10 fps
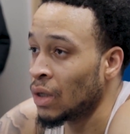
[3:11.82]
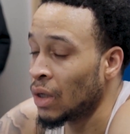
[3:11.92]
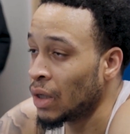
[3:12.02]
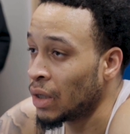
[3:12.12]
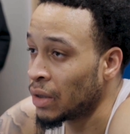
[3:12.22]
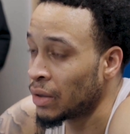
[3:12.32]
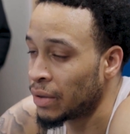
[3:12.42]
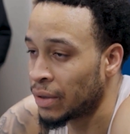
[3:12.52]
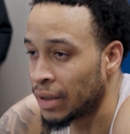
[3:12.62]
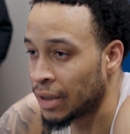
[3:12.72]
Uh,
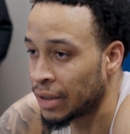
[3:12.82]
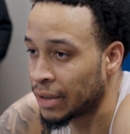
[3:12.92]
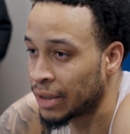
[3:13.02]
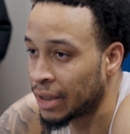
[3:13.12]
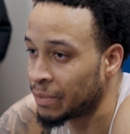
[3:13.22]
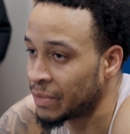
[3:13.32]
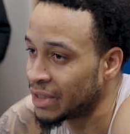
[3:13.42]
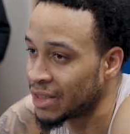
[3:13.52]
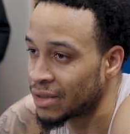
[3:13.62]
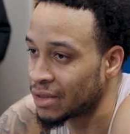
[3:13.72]
I mean,
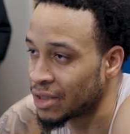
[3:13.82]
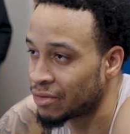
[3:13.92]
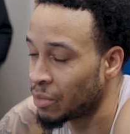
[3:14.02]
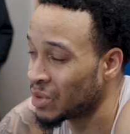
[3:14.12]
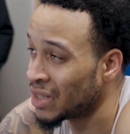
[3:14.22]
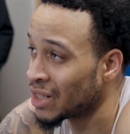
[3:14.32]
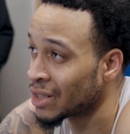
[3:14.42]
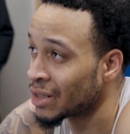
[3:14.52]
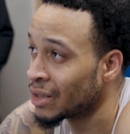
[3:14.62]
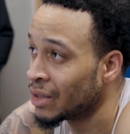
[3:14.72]
just just
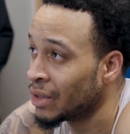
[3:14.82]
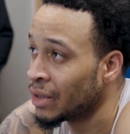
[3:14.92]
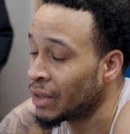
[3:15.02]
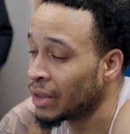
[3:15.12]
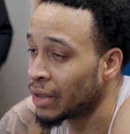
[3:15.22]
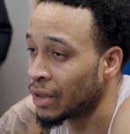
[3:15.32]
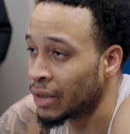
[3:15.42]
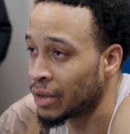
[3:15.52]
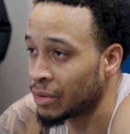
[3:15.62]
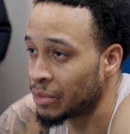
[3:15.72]
repetition. Uh,
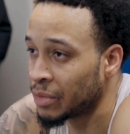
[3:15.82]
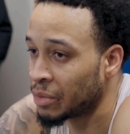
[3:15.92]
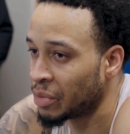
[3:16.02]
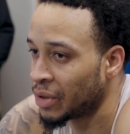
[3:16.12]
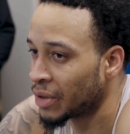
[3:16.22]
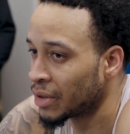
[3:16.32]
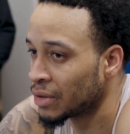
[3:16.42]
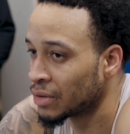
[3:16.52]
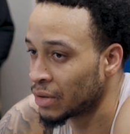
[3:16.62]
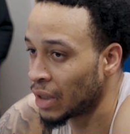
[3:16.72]
um, been putting
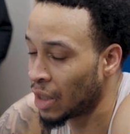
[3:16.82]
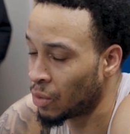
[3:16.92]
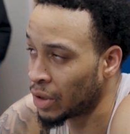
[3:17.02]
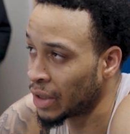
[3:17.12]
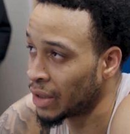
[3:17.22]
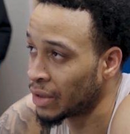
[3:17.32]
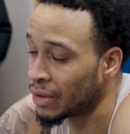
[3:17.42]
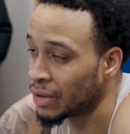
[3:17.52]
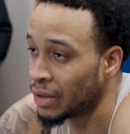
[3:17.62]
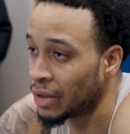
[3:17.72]
a lot of work in.
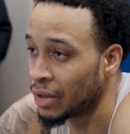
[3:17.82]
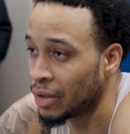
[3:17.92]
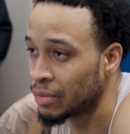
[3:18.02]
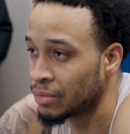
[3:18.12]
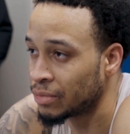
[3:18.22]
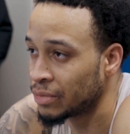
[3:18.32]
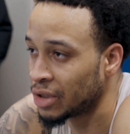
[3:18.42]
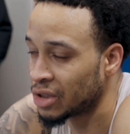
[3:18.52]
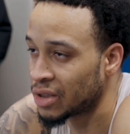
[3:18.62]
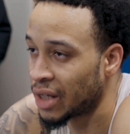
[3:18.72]
Uh, you
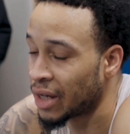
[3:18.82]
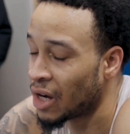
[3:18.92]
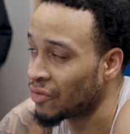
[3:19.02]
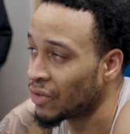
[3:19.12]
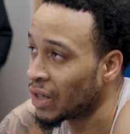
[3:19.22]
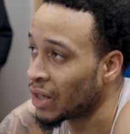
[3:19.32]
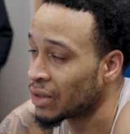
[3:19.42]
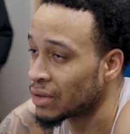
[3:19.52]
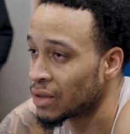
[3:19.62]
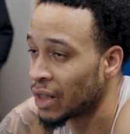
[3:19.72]
know, staying confident,
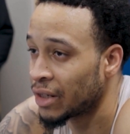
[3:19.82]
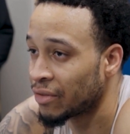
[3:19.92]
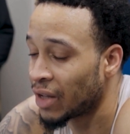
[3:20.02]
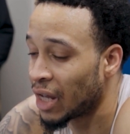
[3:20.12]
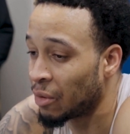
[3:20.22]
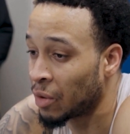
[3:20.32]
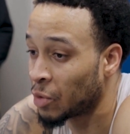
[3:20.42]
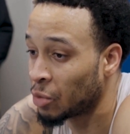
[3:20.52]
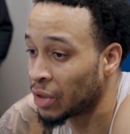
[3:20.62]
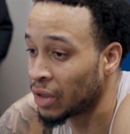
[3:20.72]
letting it fly when I'm
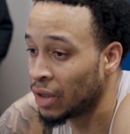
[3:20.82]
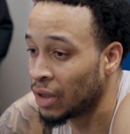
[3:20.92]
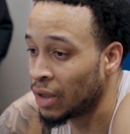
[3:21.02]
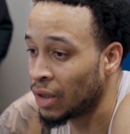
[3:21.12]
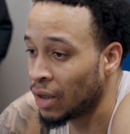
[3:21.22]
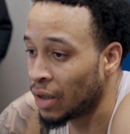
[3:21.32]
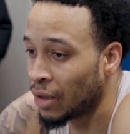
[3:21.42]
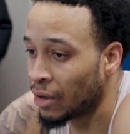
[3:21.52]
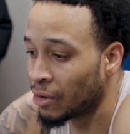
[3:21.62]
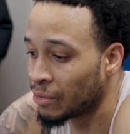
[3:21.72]
open,
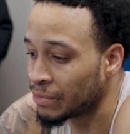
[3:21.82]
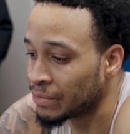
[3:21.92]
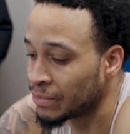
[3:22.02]
um,